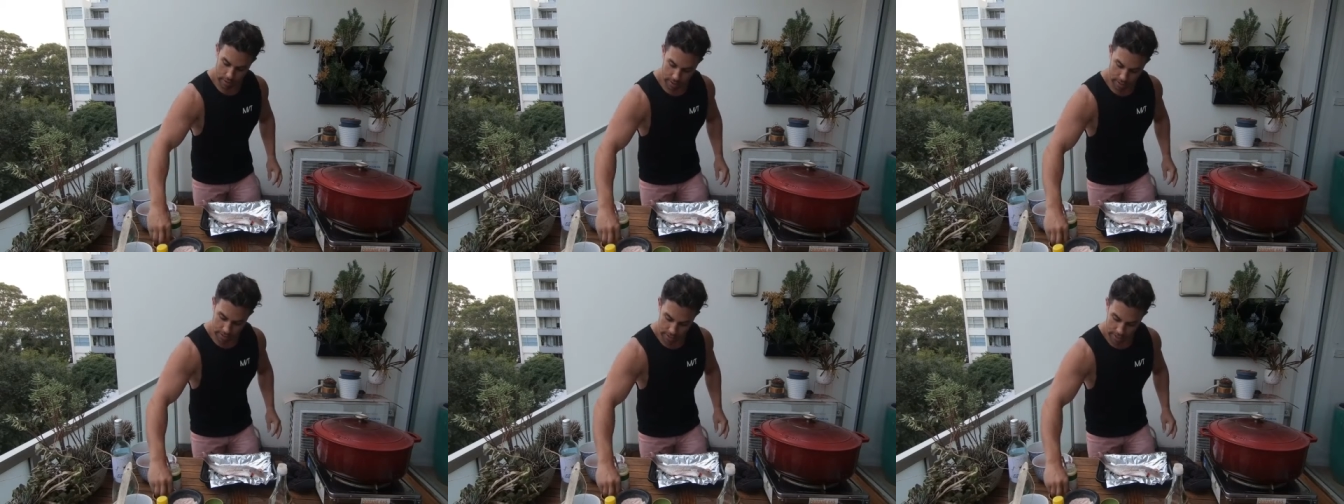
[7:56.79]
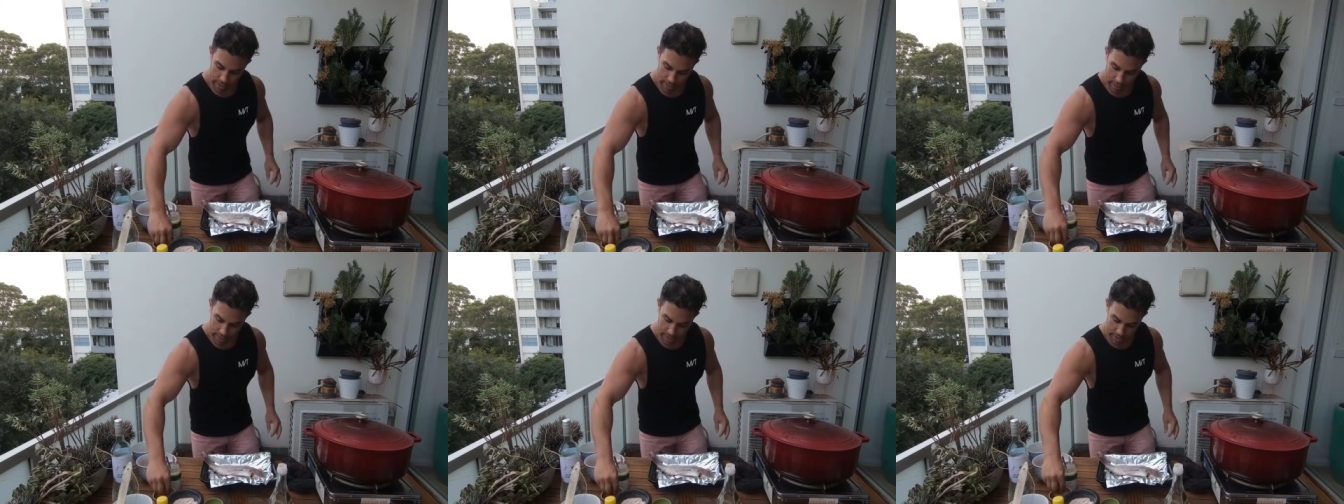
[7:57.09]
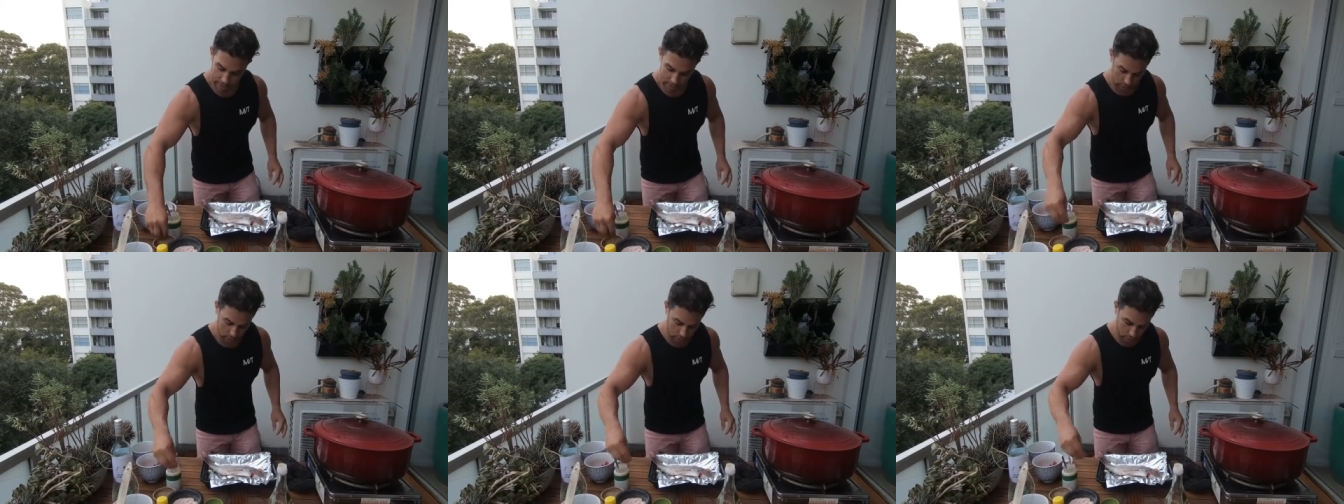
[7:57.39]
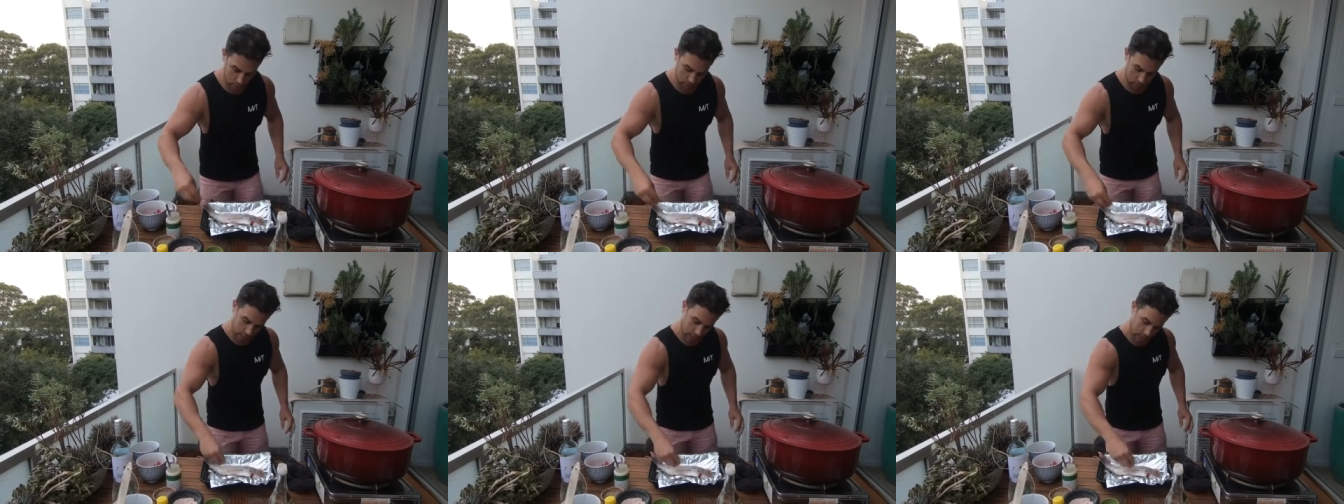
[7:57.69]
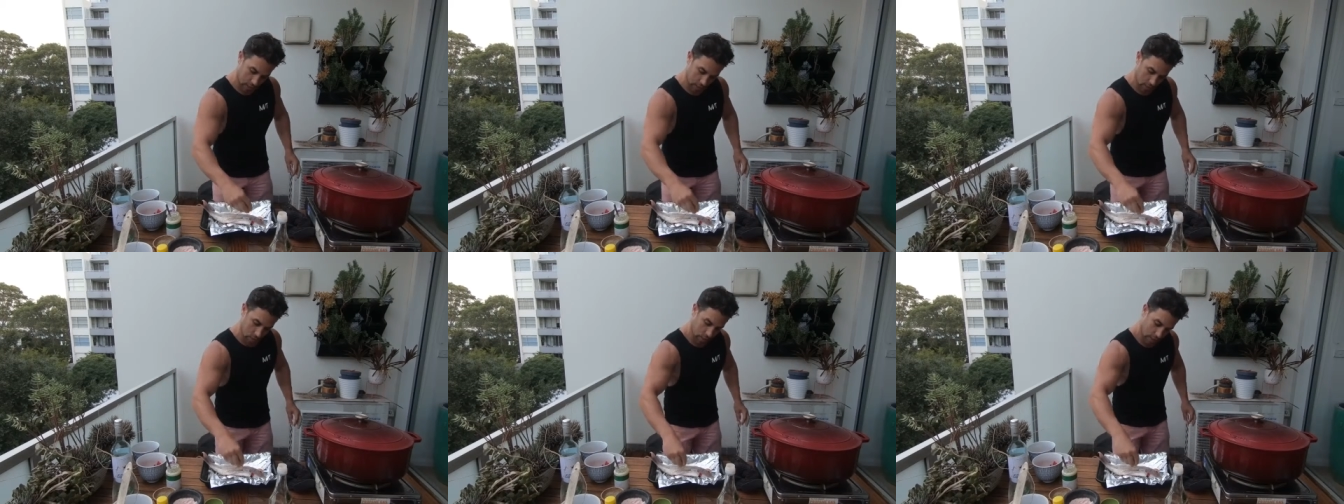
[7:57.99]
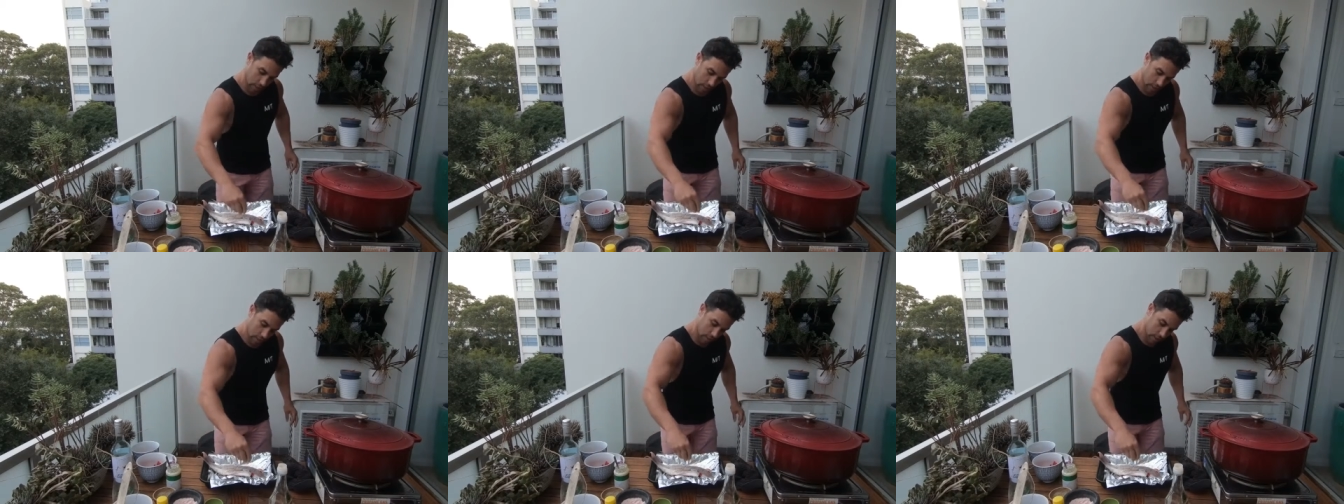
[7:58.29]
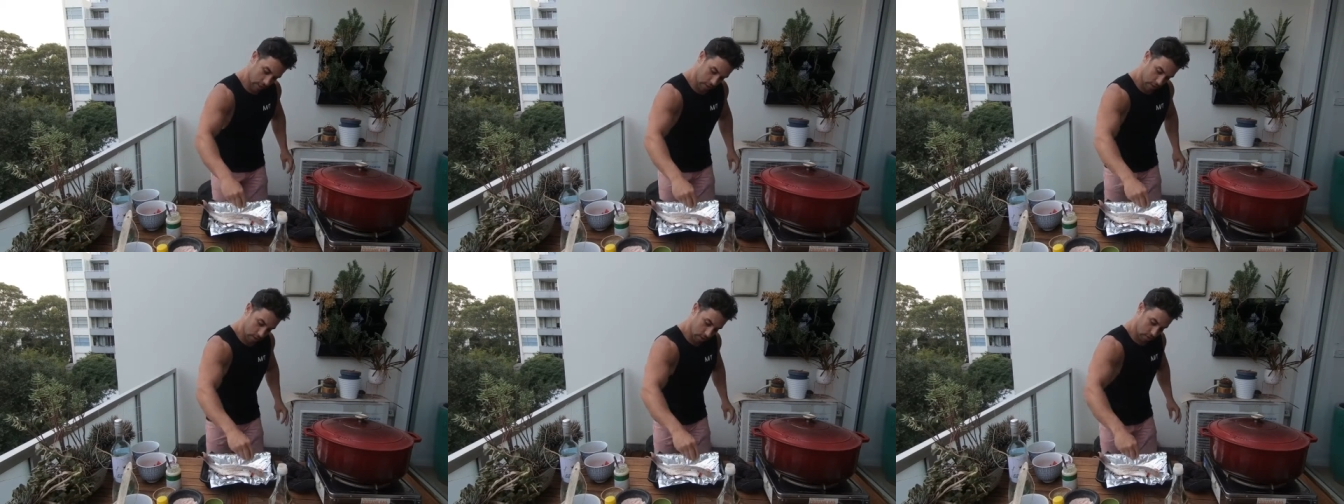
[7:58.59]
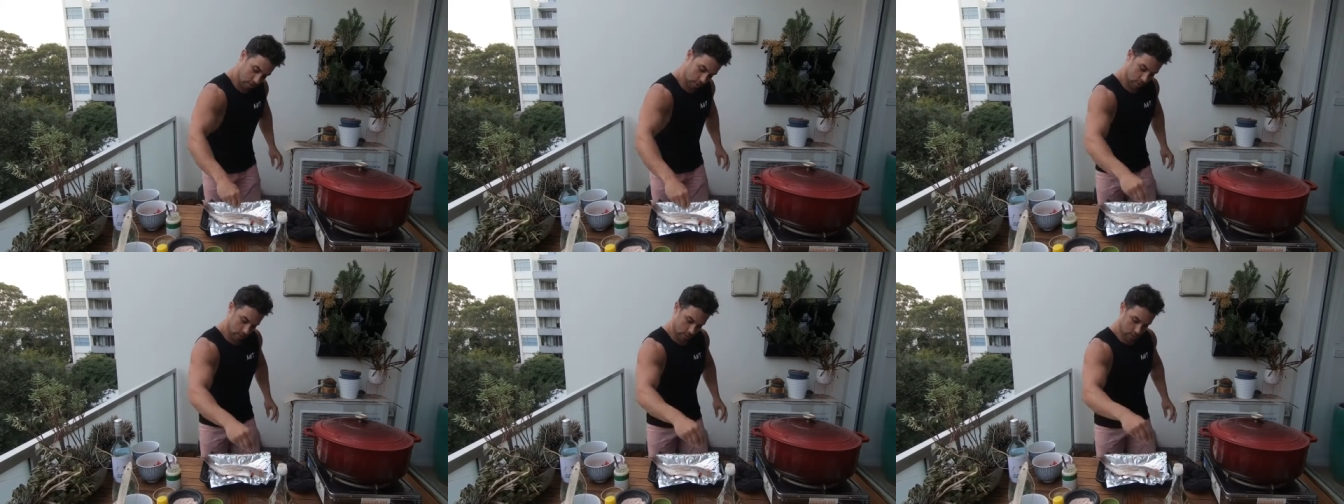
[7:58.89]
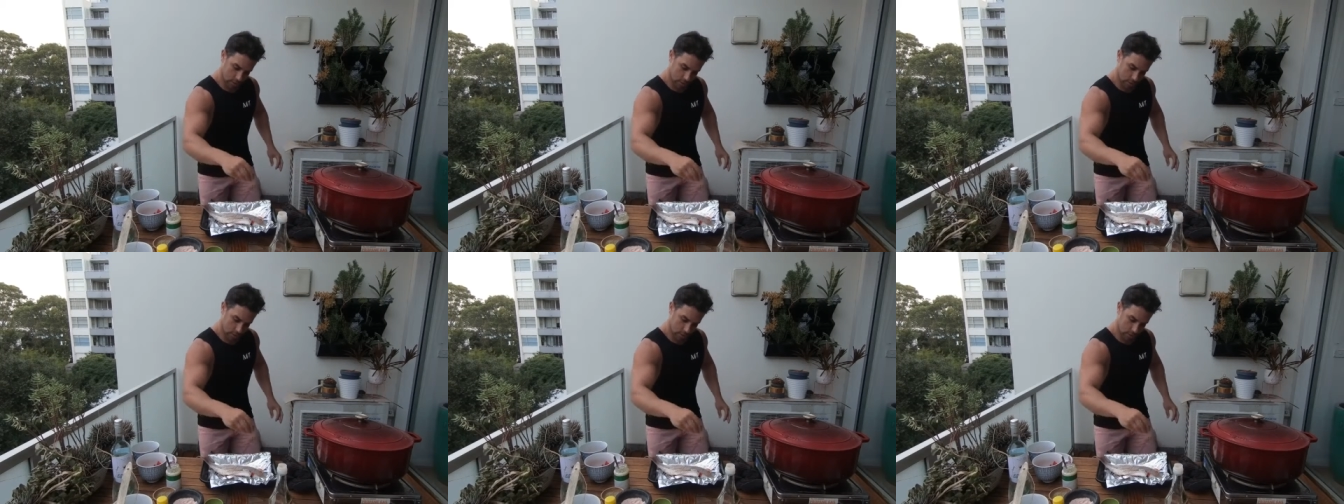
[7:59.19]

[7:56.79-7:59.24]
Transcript: It's that easy. Do you want to get a look in here? What?